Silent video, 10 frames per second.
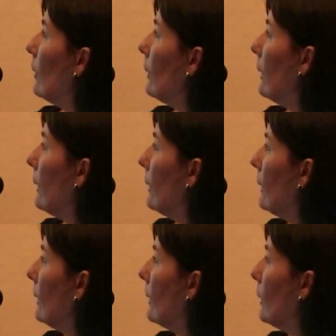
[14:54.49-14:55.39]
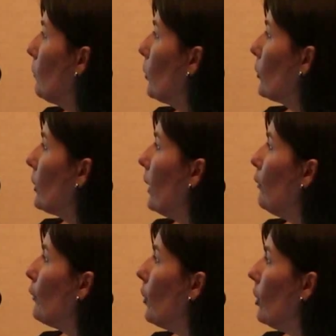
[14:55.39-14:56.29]
the stimulus.
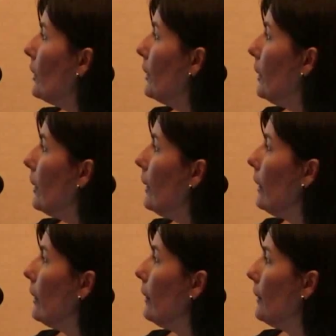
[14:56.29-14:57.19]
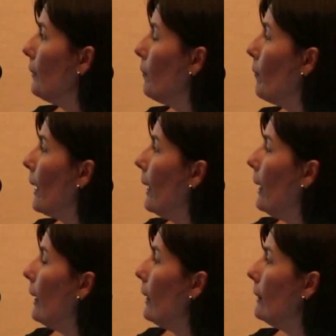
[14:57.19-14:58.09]
Of course, here,
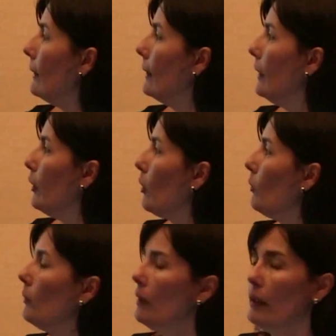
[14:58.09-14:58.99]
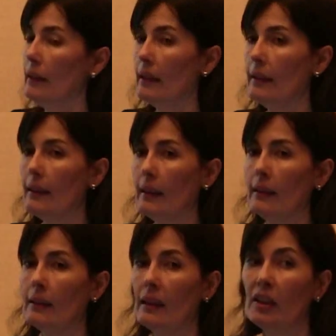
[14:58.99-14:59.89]
at 0, as I
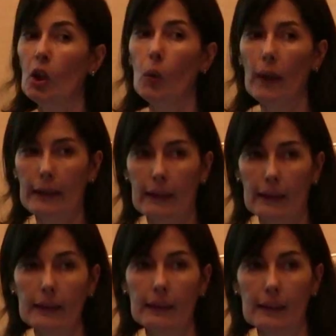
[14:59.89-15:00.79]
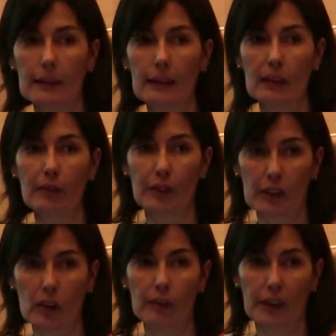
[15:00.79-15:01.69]
said, there are no lenses in
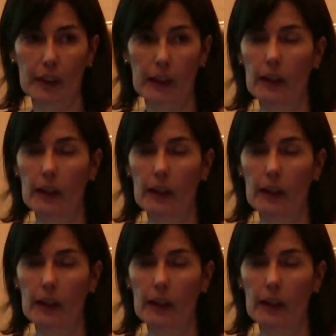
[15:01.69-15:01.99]
front of the